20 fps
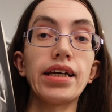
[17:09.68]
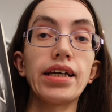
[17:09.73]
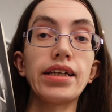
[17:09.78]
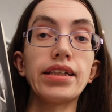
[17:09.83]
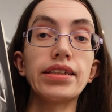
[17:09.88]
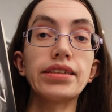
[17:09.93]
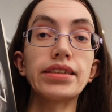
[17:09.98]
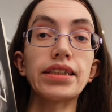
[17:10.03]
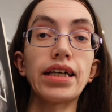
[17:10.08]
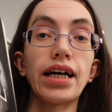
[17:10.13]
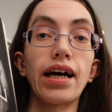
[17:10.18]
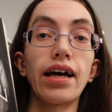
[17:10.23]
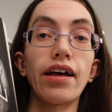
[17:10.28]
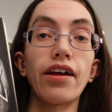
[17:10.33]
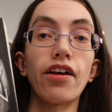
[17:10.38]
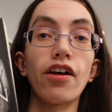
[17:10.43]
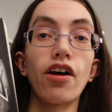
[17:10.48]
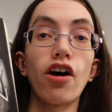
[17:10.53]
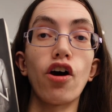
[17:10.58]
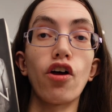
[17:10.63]
is that
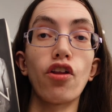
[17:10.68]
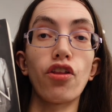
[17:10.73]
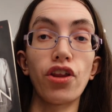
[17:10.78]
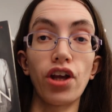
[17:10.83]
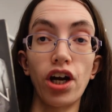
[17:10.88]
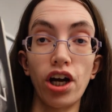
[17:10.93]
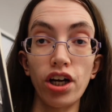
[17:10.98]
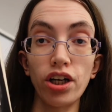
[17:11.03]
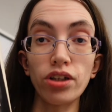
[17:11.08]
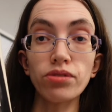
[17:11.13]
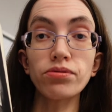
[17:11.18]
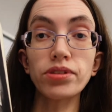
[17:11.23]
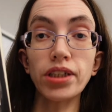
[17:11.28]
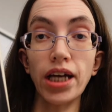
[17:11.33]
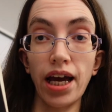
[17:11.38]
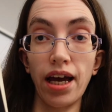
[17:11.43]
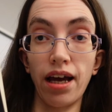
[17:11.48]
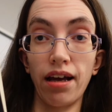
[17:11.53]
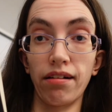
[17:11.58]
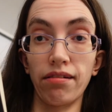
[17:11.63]
the
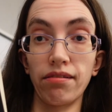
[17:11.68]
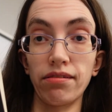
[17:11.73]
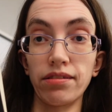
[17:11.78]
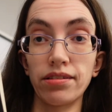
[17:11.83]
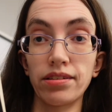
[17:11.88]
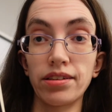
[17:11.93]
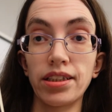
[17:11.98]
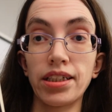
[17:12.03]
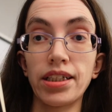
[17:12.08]
hotel